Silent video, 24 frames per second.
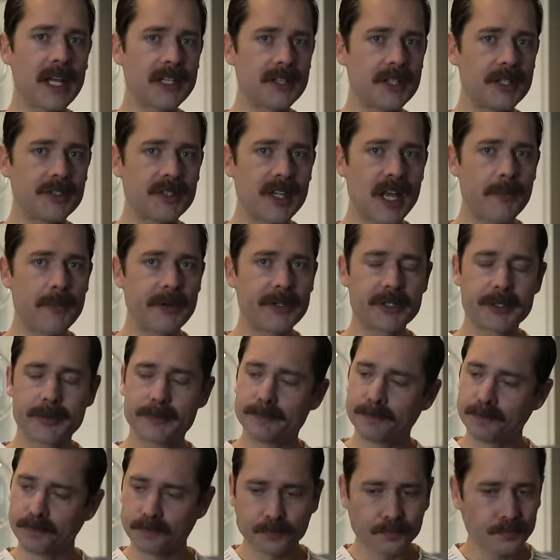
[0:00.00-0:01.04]
like this sandwich.
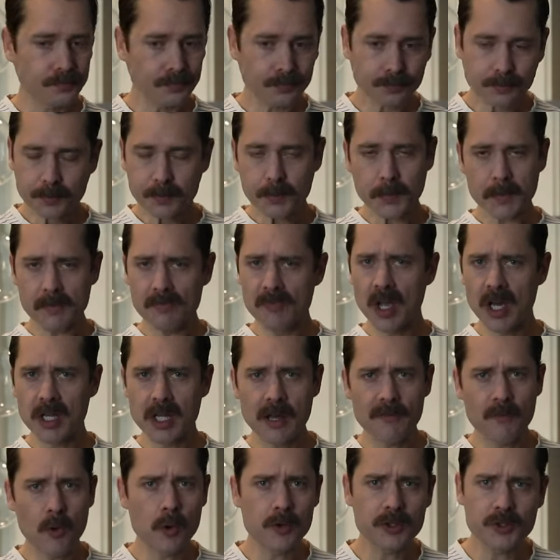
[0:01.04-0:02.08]
I
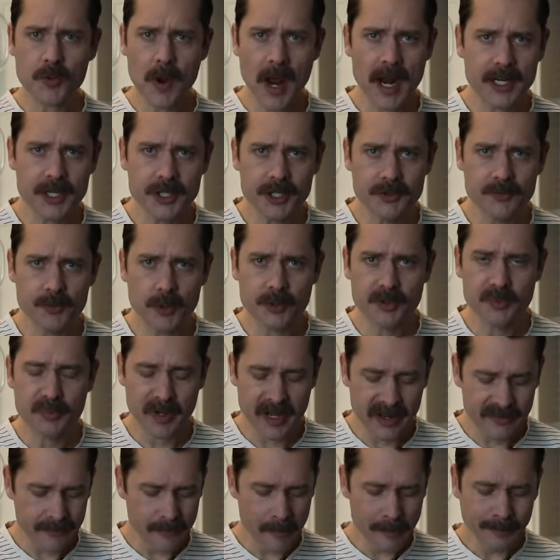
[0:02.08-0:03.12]
love horseradish and roast
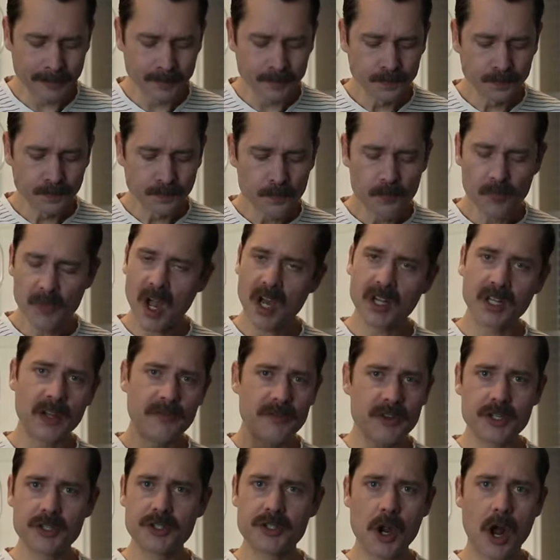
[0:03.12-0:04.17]
beef. I
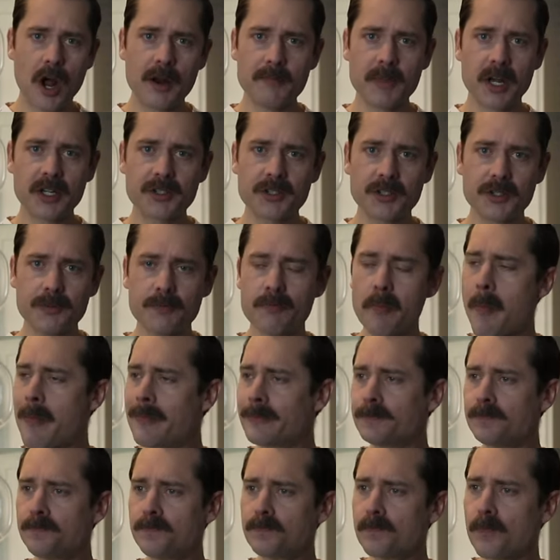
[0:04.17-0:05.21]
love the Dijon mustard
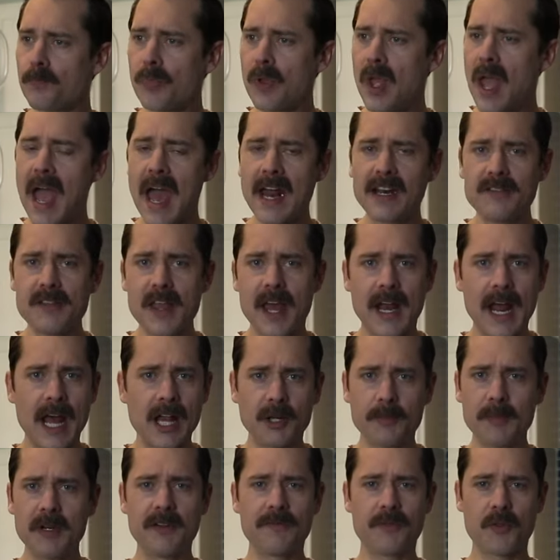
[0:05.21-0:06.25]
adding that
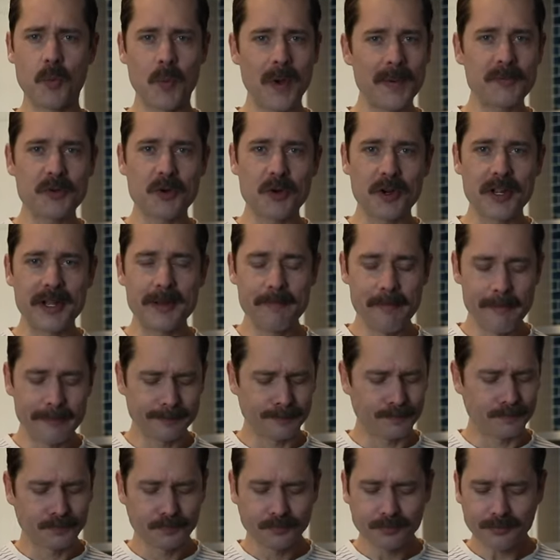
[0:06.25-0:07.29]
element of the whipped cream
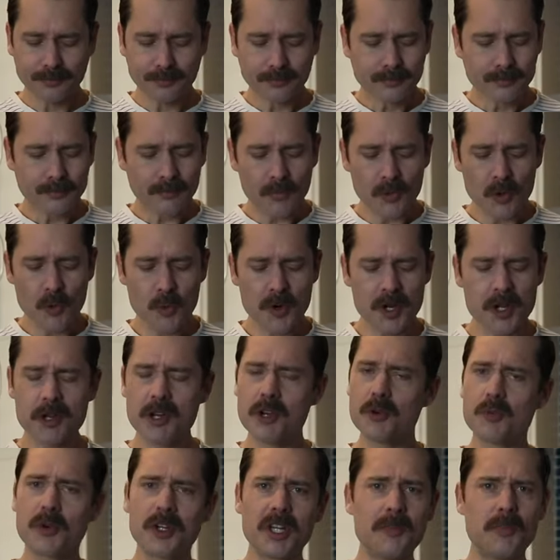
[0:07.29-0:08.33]
where you
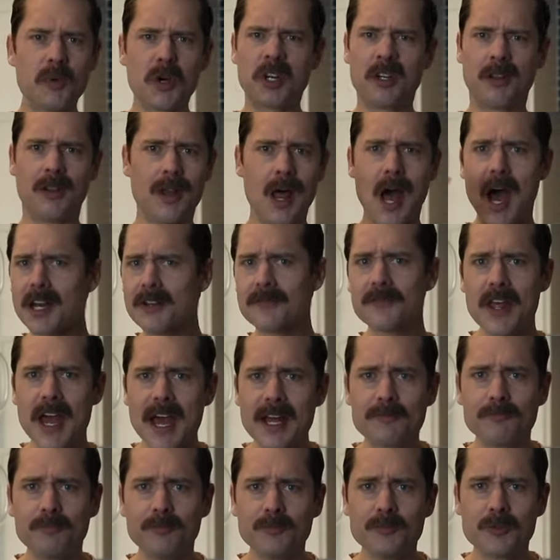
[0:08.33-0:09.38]
can really put a lot of
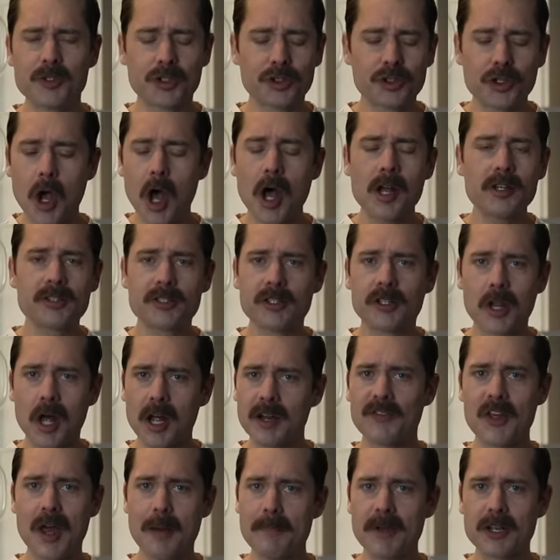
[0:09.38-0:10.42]
that sauce, a
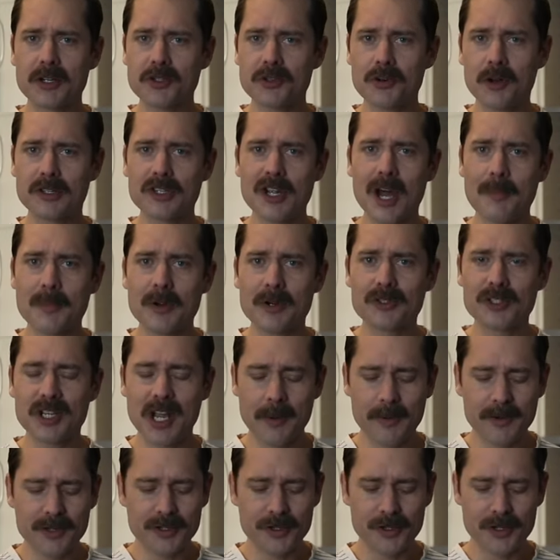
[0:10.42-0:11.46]
lot of that mixture on top of your
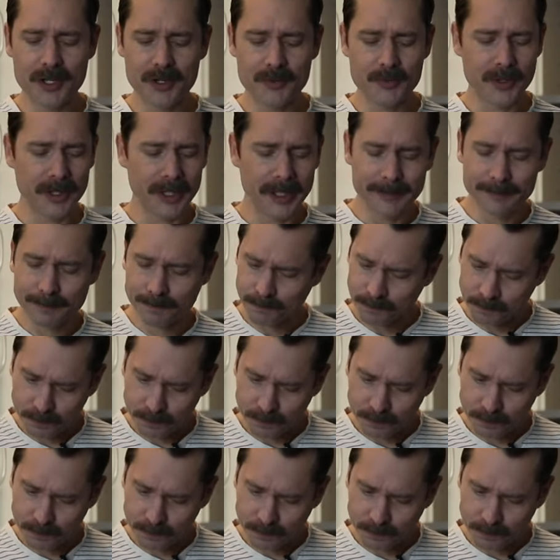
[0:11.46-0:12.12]
sandwich. So you can really